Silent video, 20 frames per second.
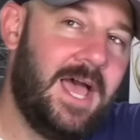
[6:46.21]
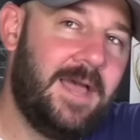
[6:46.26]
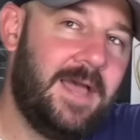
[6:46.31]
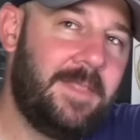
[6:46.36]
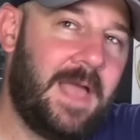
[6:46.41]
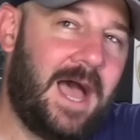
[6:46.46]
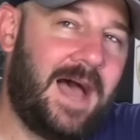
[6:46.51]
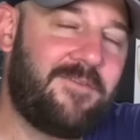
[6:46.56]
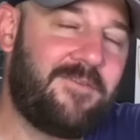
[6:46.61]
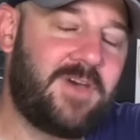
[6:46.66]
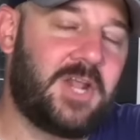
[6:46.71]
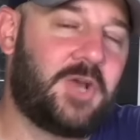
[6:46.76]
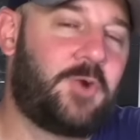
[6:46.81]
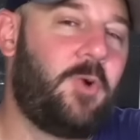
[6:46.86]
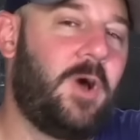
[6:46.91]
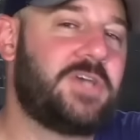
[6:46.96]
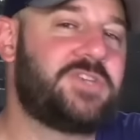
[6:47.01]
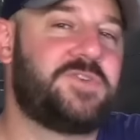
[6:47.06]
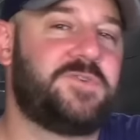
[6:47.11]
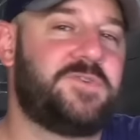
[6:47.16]
I've got a
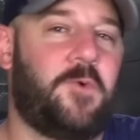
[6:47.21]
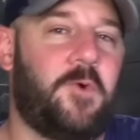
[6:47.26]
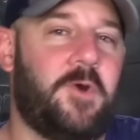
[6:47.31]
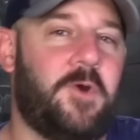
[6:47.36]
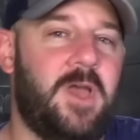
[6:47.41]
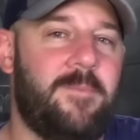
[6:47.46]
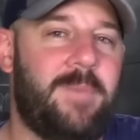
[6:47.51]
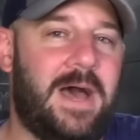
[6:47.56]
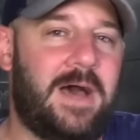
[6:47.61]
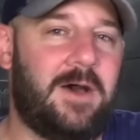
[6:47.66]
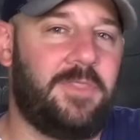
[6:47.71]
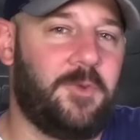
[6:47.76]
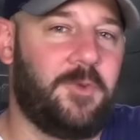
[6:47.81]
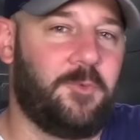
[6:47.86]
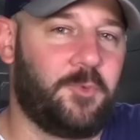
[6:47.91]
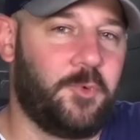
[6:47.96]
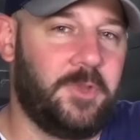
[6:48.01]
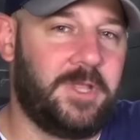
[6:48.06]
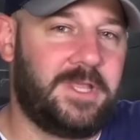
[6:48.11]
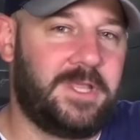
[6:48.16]
question for you about the
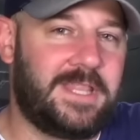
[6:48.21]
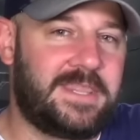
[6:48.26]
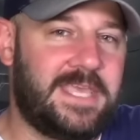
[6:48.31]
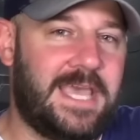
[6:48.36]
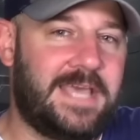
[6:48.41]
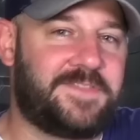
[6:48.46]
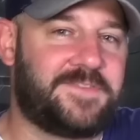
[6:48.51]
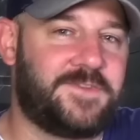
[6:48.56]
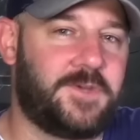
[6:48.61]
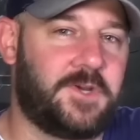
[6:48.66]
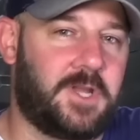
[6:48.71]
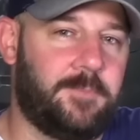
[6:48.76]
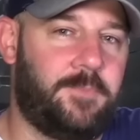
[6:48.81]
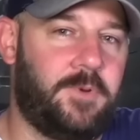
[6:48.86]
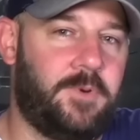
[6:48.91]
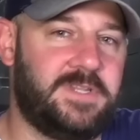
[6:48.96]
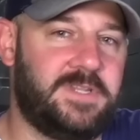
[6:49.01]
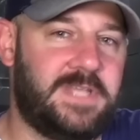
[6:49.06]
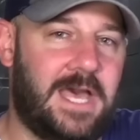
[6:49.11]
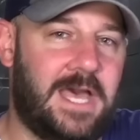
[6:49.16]
ruling that the Eighth Circuit
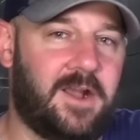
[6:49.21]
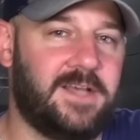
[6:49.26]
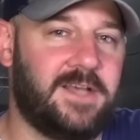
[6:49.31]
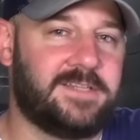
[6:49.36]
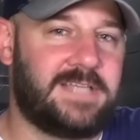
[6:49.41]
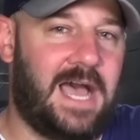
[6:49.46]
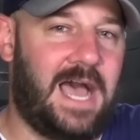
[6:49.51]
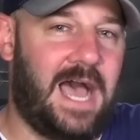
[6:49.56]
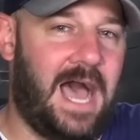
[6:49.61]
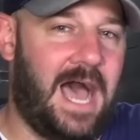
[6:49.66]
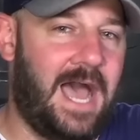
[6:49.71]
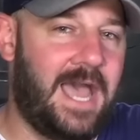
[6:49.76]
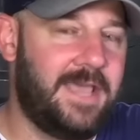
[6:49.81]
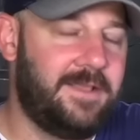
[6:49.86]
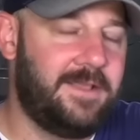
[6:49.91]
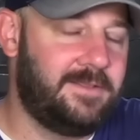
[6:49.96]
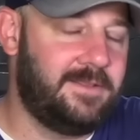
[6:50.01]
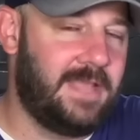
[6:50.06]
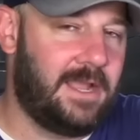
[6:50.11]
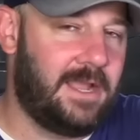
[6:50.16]
put down because
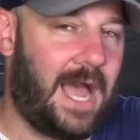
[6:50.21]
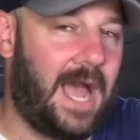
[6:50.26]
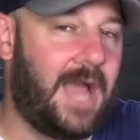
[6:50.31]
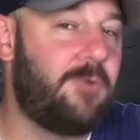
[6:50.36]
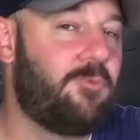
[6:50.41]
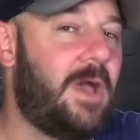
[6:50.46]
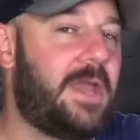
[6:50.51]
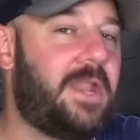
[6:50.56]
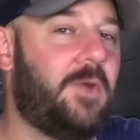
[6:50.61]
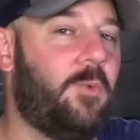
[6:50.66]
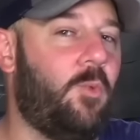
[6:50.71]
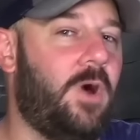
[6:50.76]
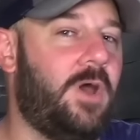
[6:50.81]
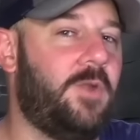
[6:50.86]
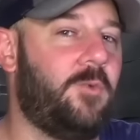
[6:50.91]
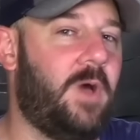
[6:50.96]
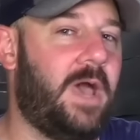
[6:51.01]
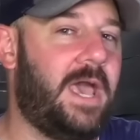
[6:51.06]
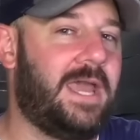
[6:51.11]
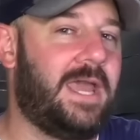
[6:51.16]
I I read it
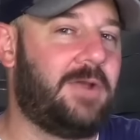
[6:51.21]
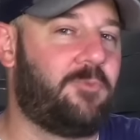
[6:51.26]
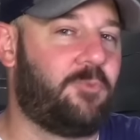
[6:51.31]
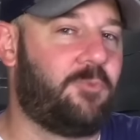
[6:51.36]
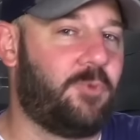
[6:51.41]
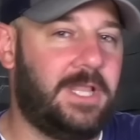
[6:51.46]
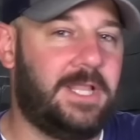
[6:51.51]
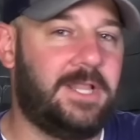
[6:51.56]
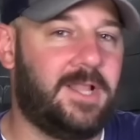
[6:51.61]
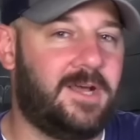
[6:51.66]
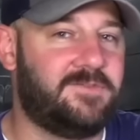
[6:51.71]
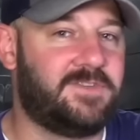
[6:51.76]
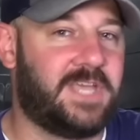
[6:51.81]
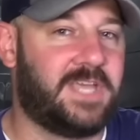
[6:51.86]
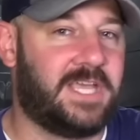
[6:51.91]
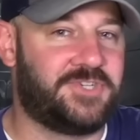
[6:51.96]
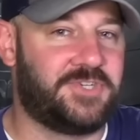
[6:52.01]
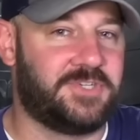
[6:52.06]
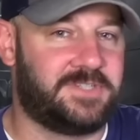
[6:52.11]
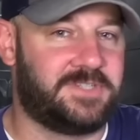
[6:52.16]
one way, and I'd really love to
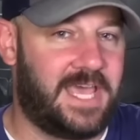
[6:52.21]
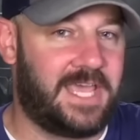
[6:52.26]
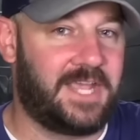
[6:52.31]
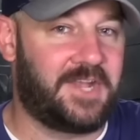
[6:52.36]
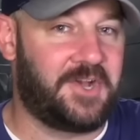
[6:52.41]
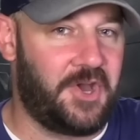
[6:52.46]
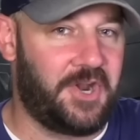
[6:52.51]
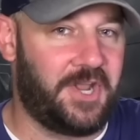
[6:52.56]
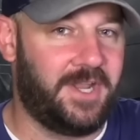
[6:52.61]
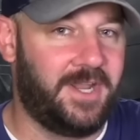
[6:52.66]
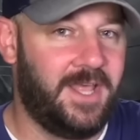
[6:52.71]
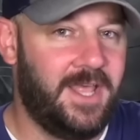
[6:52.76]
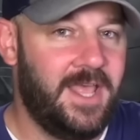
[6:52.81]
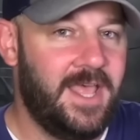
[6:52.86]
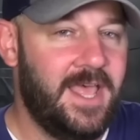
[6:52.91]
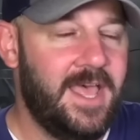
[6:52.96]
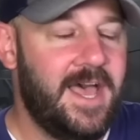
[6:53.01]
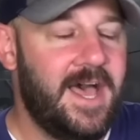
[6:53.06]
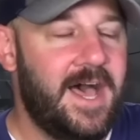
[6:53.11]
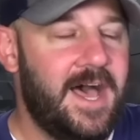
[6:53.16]
get your take on it.
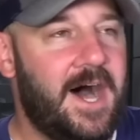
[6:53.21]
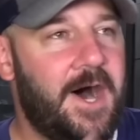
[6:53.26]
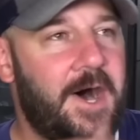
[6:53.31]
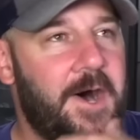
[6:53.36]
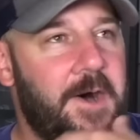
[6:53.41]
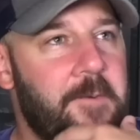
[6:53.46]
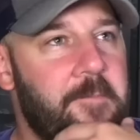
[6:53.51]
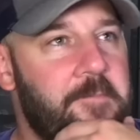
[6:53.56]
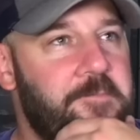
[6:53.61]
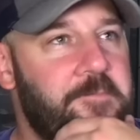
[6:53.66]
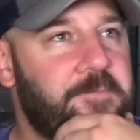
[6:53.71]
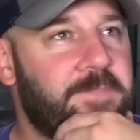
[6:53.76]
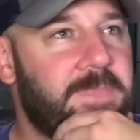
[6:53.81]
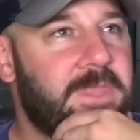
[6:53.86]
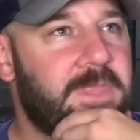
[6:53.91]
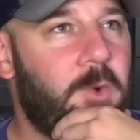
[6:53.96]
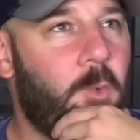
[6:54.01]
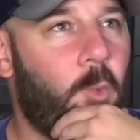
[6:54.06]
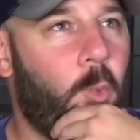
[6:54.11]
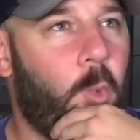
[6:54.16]
Um,
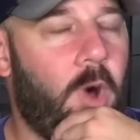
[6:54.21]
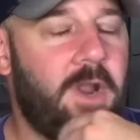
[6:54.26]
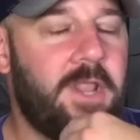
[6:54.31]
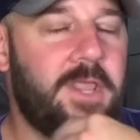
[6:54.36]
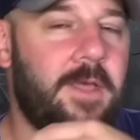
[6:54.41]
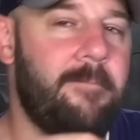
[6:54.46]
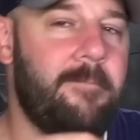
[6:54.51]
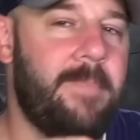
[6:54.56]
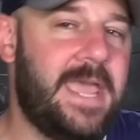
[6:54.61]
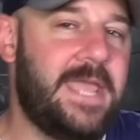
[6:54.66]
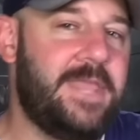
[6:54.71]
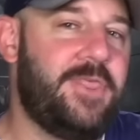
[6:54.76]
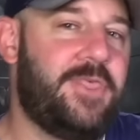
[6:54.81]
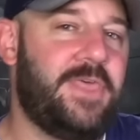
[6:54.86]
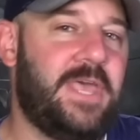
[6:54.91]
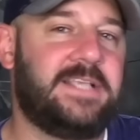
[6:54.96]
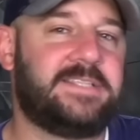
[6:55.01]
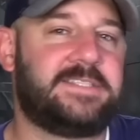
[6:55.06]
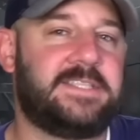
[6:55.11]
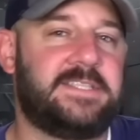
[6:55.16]
one of the main
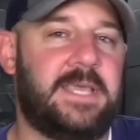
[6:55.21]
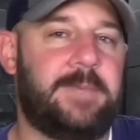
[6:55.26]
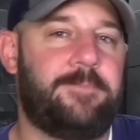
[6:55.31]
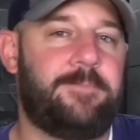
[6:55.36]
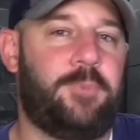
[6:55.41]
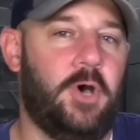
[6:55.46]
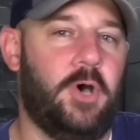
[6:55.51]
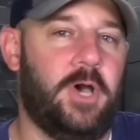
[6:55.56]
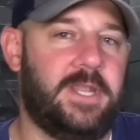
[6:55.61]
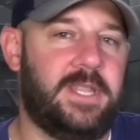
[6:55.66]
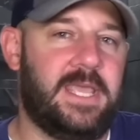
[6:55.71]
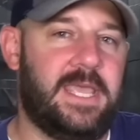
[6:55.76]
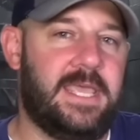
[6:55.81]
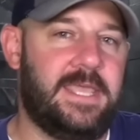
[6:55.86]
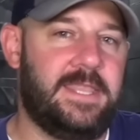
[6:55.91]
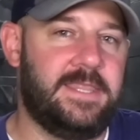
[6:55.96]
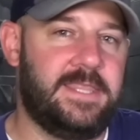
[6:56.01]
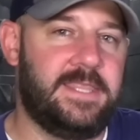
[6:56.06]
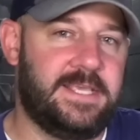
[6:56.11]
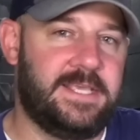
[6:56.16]
things that they put
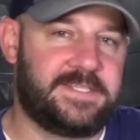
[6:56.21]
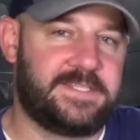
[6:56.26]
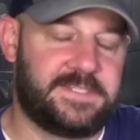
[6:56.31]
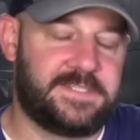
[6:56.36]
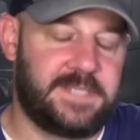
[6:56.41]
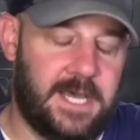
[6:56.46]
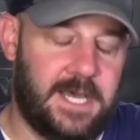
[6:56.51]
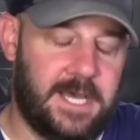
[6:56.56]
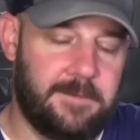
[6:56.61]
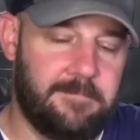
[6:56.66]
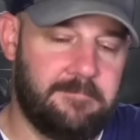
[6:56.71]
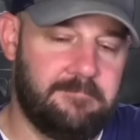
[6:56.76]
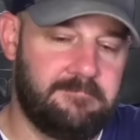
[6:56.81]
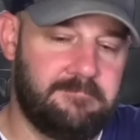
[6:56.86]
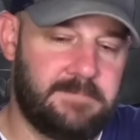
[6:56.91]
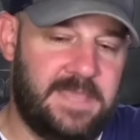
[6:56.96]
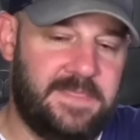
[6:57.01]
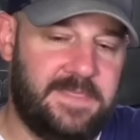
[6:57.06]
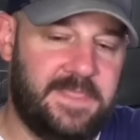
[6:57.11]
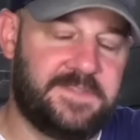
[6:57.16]
in this um,
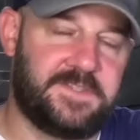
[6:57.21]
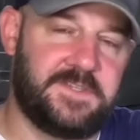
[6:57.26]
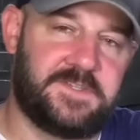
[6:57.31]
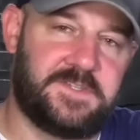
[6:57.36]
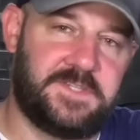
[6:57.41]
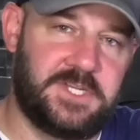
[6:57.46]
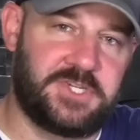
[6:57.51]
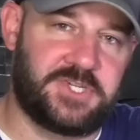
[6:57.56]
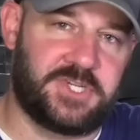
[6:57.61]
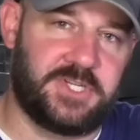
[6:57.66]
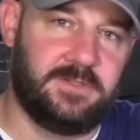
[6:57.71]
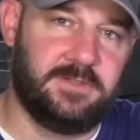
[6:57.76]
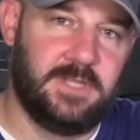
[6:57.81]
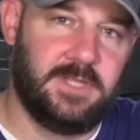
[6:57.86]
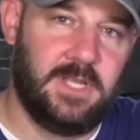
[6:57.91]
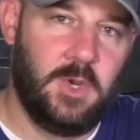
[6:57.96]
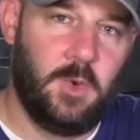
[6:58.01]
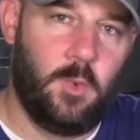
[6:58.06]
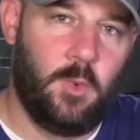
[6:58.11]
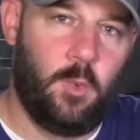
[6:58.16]
in this decision
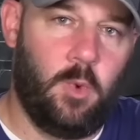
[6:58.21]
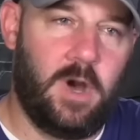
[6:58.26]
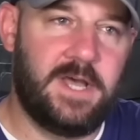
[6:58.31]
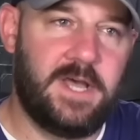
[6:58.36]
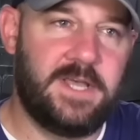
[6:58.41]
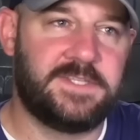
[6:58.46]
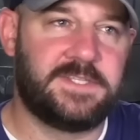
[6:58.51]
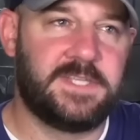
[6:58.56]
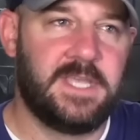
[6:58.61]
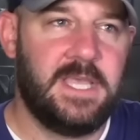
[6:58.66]
was